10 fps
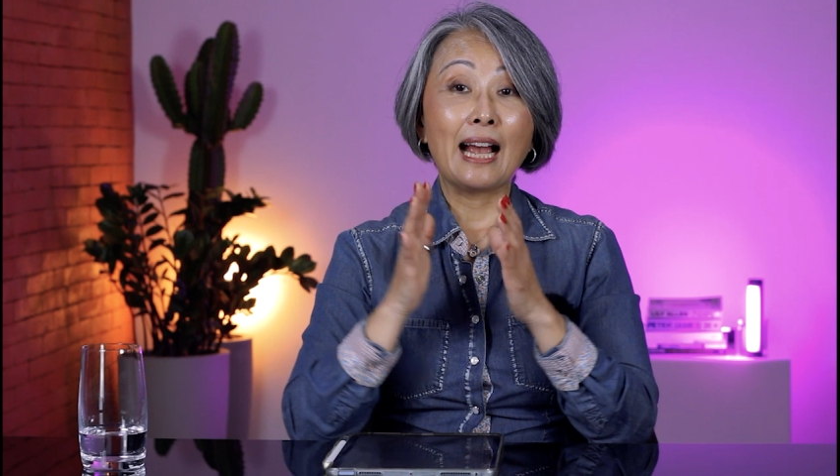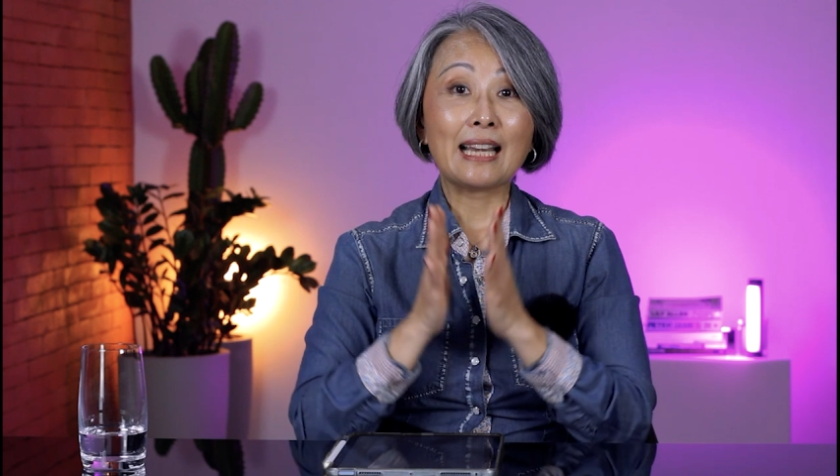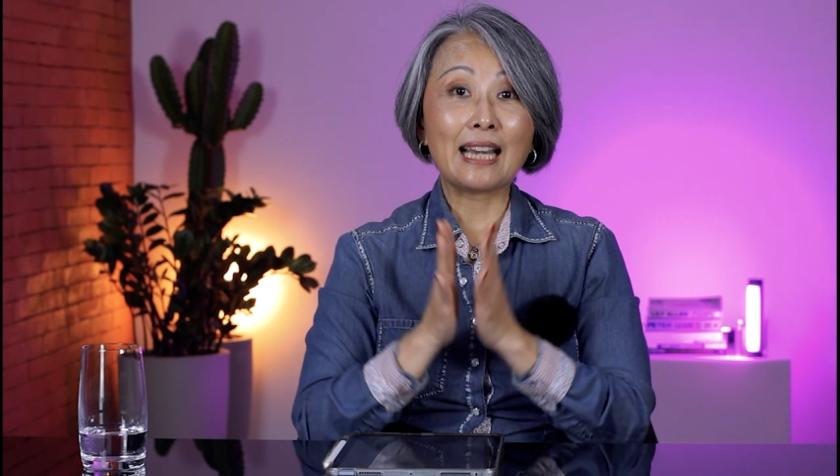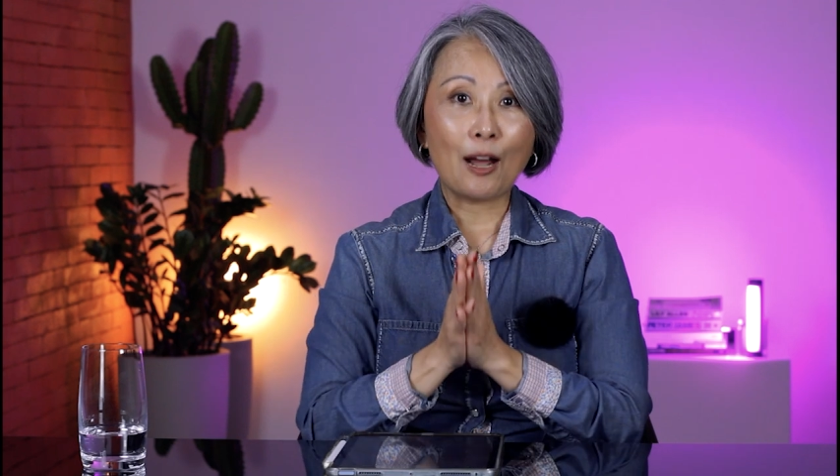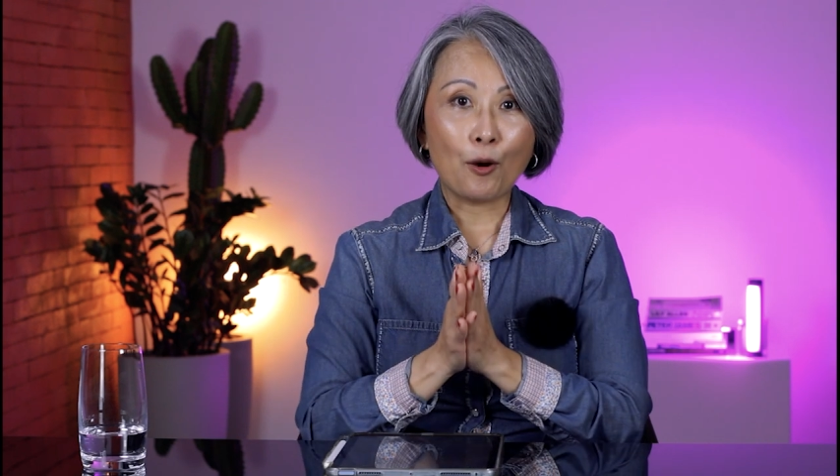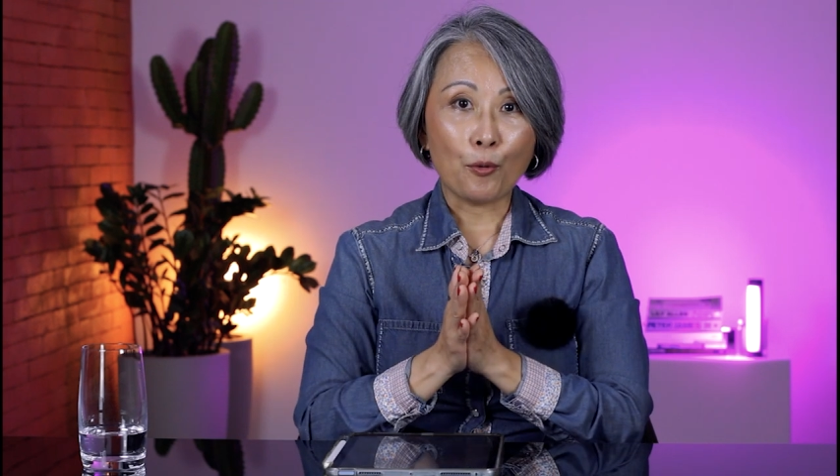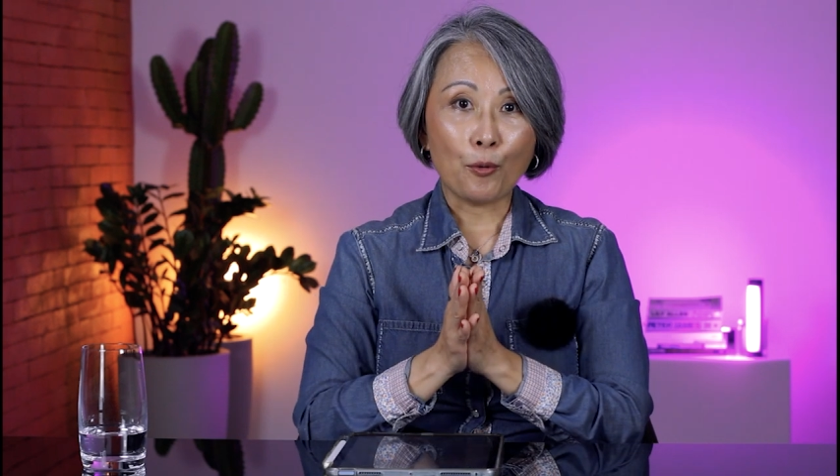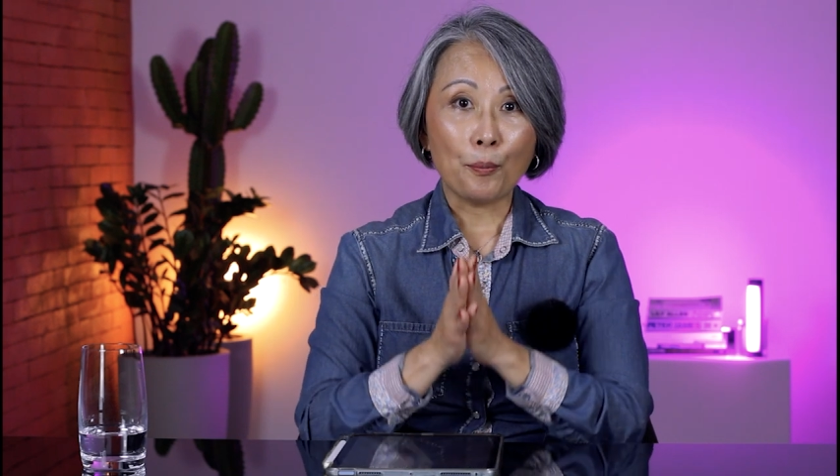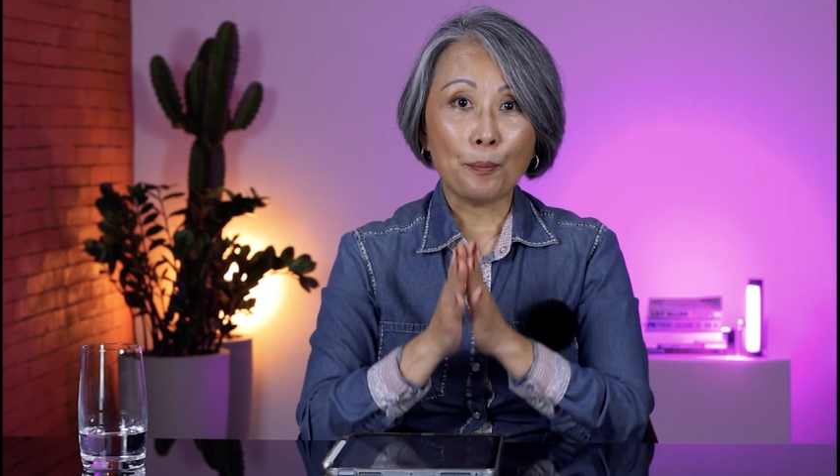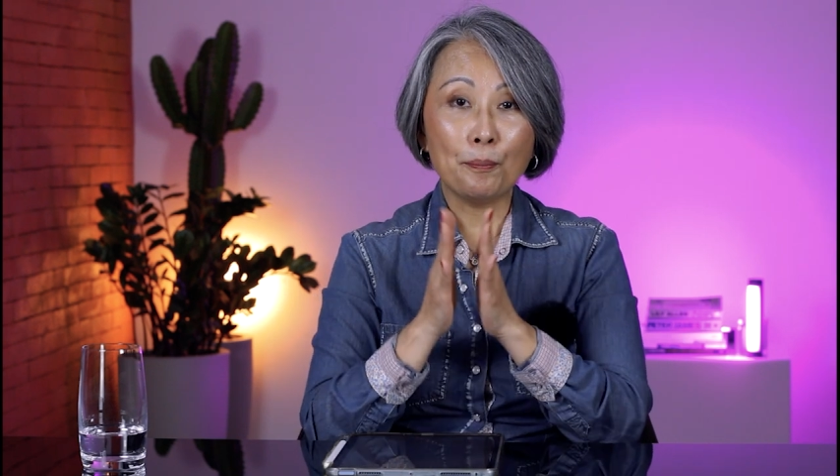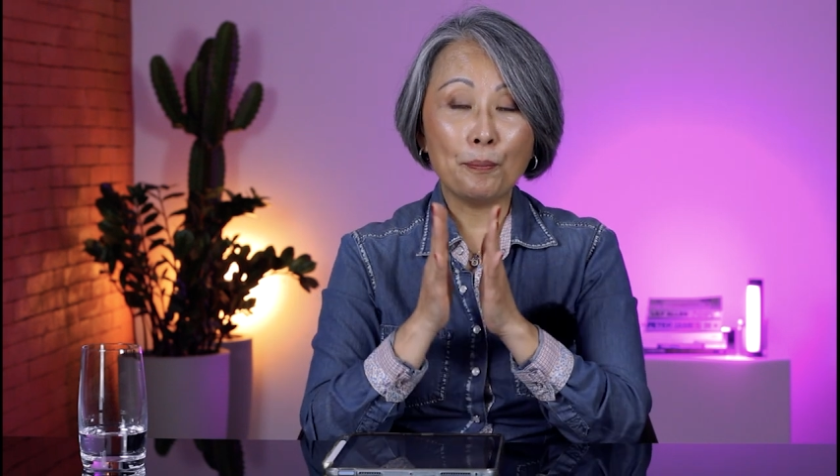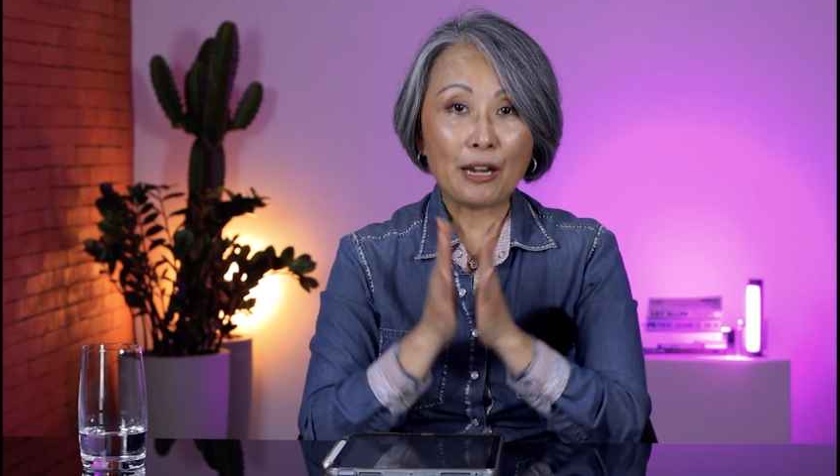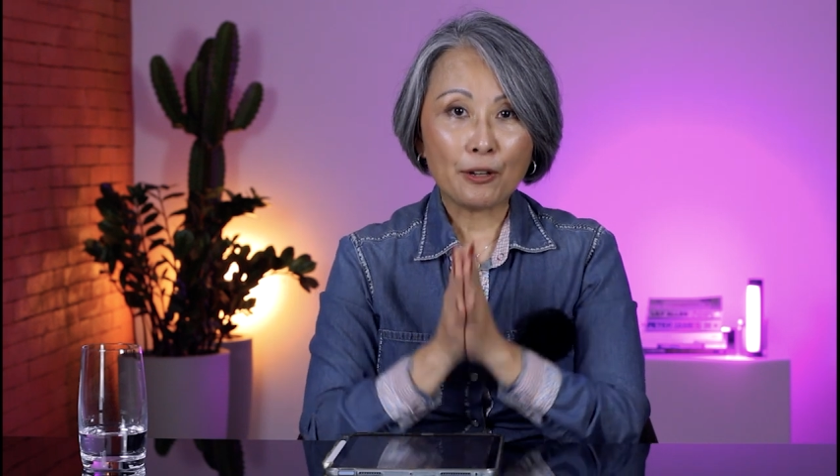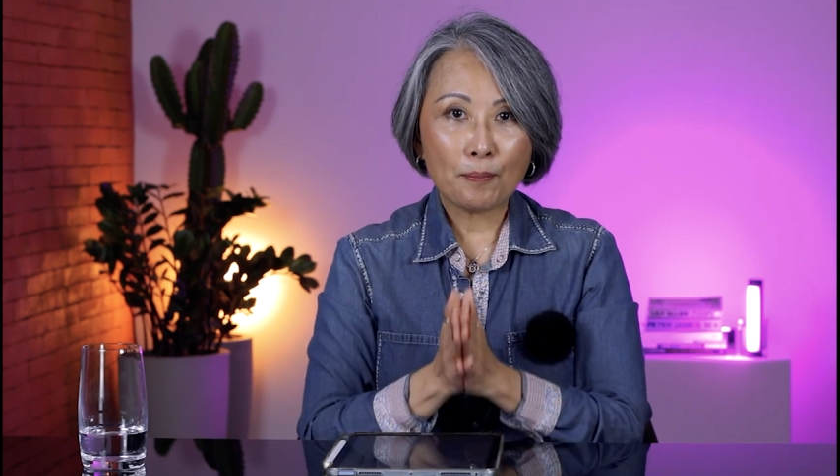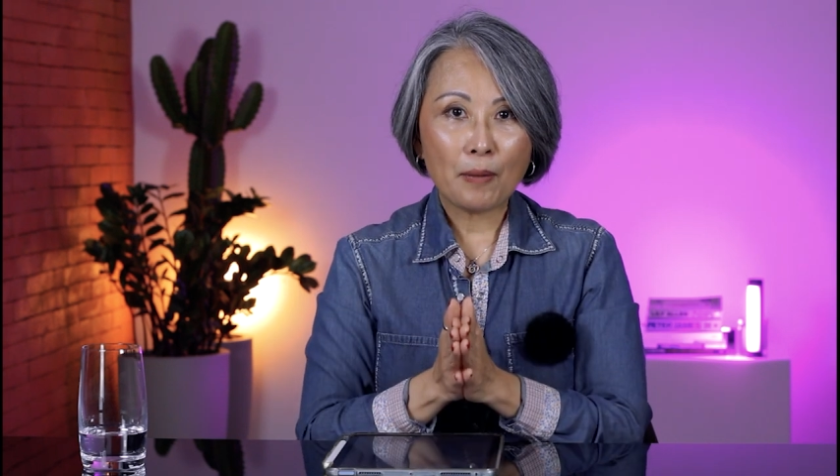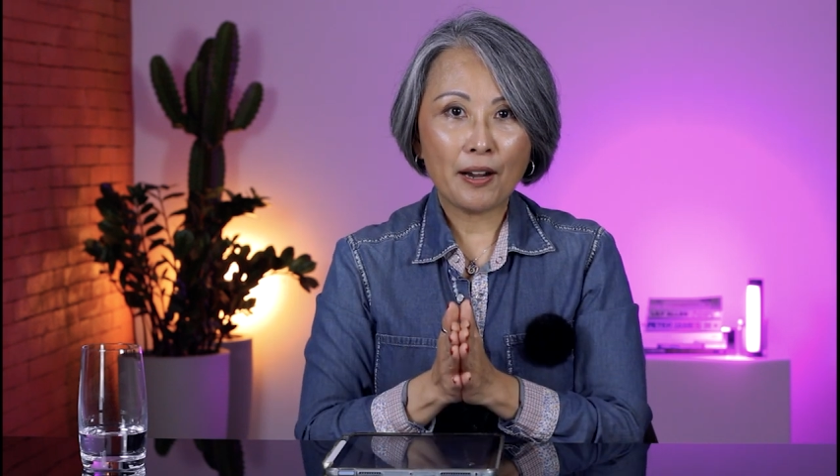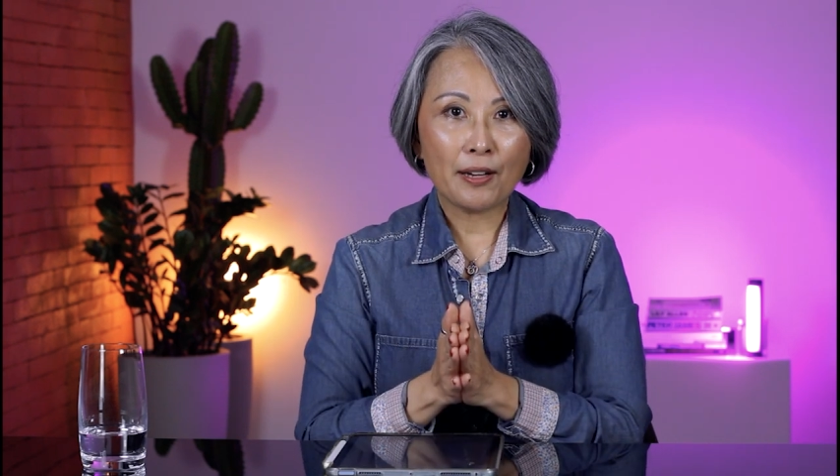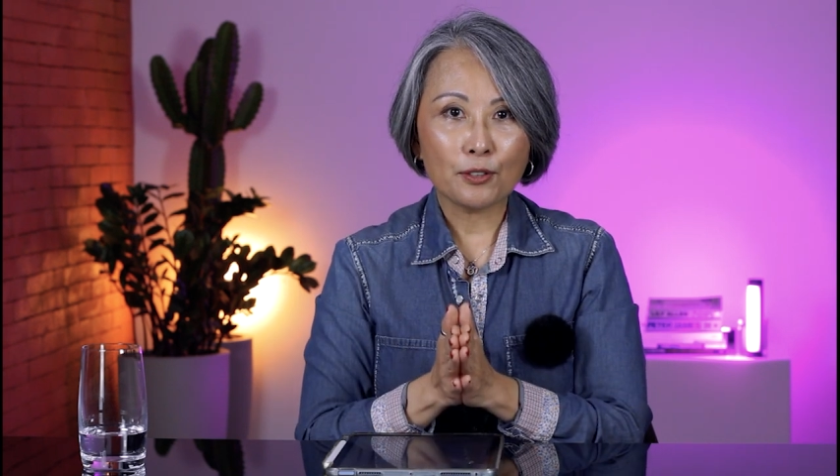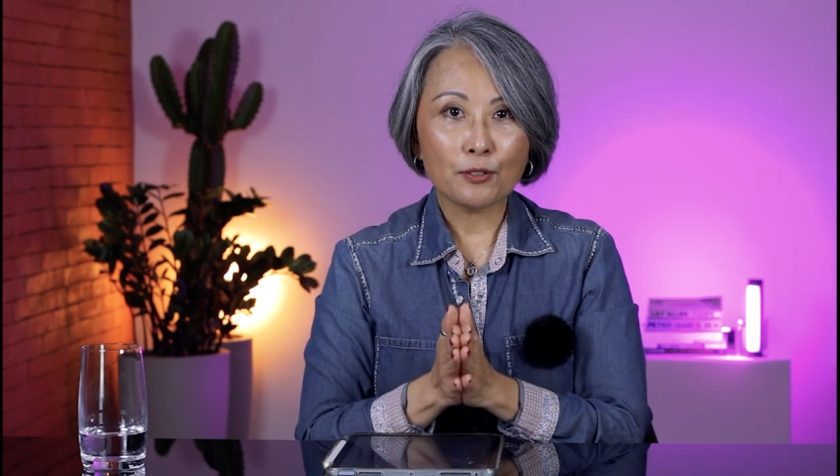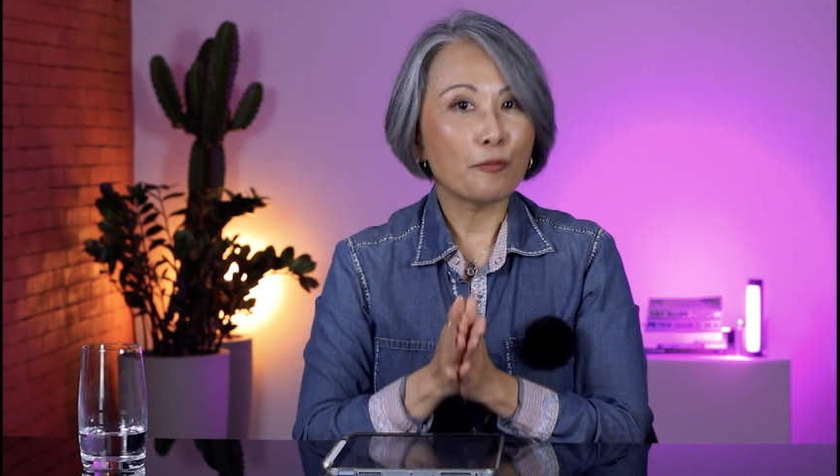Now, bear in
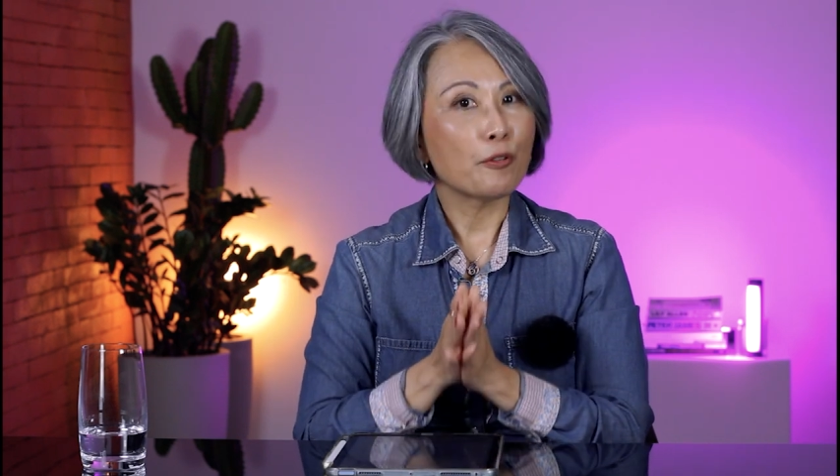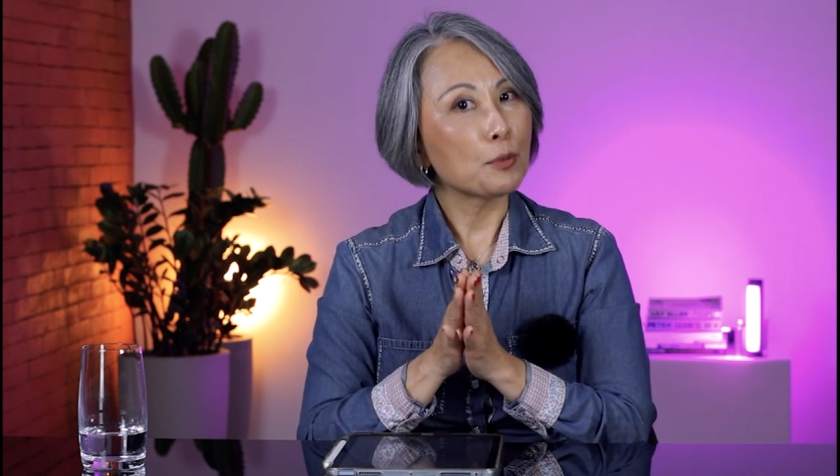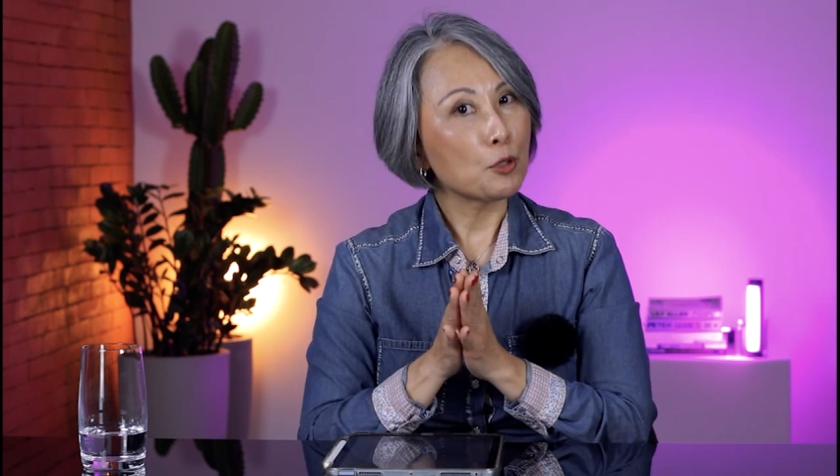mind the verb